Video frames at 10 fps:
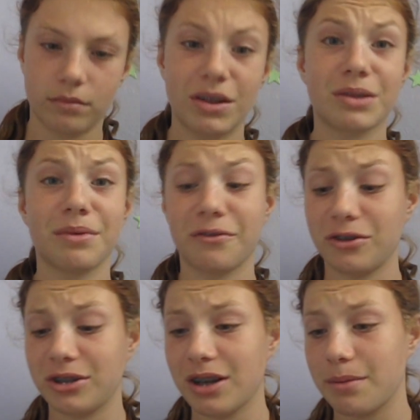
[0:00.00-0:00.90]
It's my
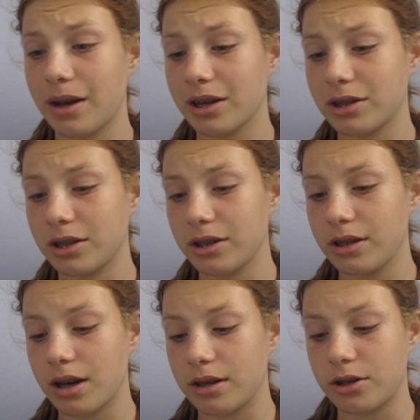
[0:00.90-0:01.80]
first time
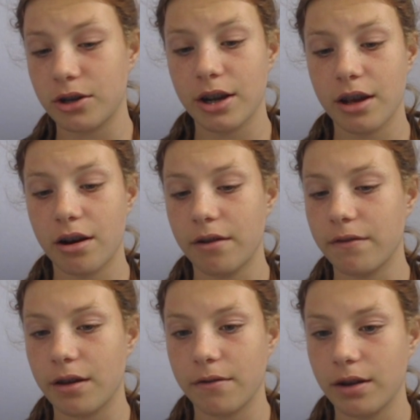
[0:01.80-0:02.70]
actually uh, turning it off
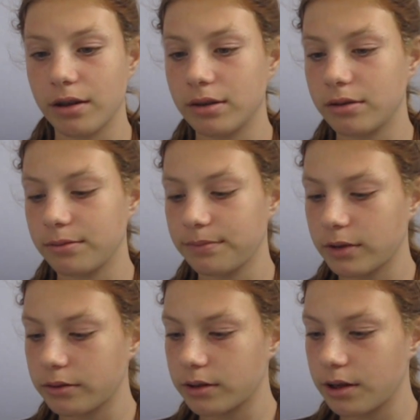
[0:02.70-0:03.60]
that fast, so
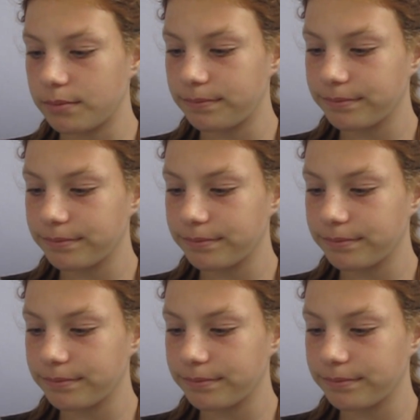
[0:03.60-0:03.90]
that was good.